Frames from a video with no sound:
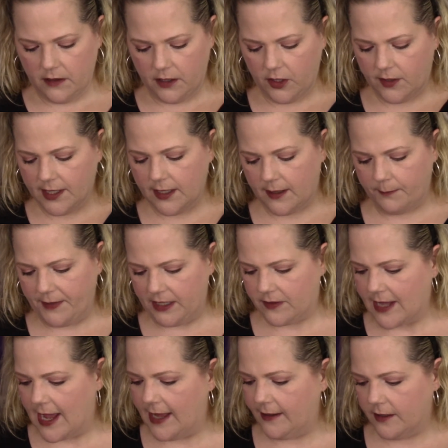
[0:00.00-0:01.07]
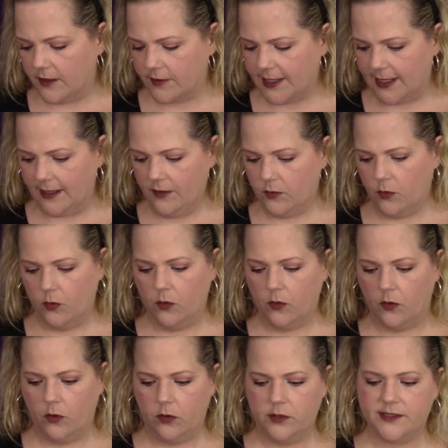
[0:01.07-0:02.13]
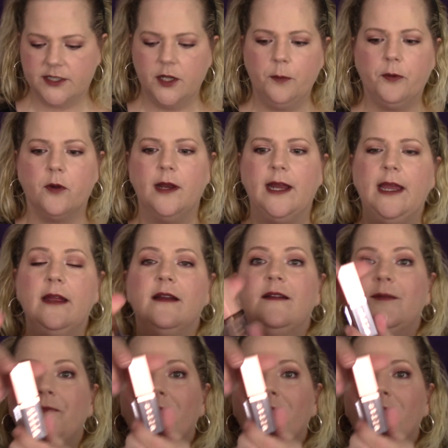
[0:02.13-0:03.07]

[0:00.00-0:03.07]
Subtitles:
You cannot beat that. Okay. Ooh, so pretty.